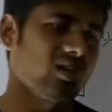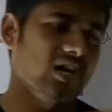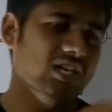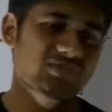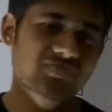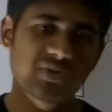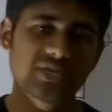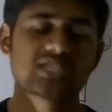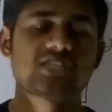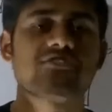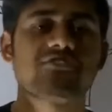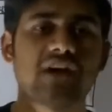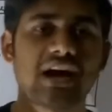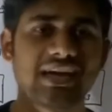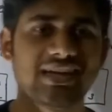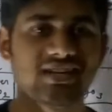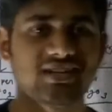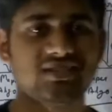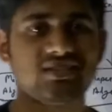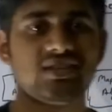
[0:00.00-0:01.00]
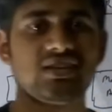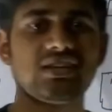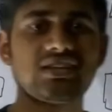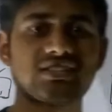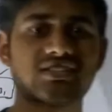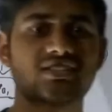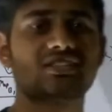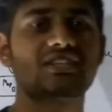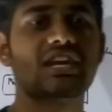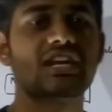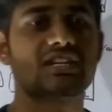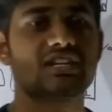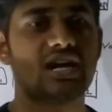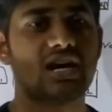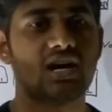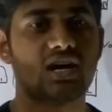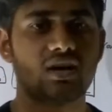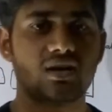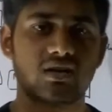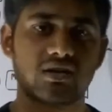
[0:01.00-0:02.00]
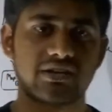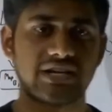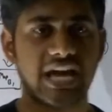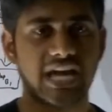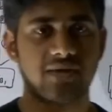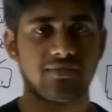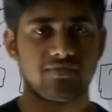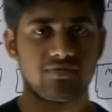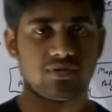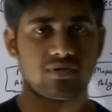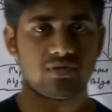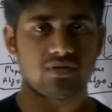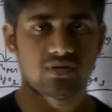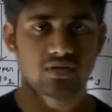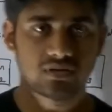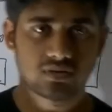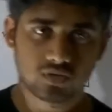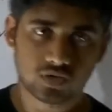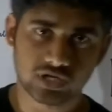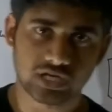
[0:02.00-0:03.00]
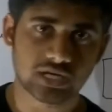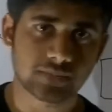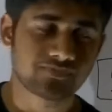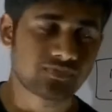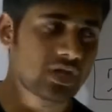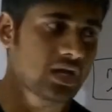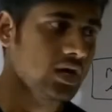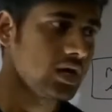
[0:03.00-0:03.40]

specify its data type. Okay,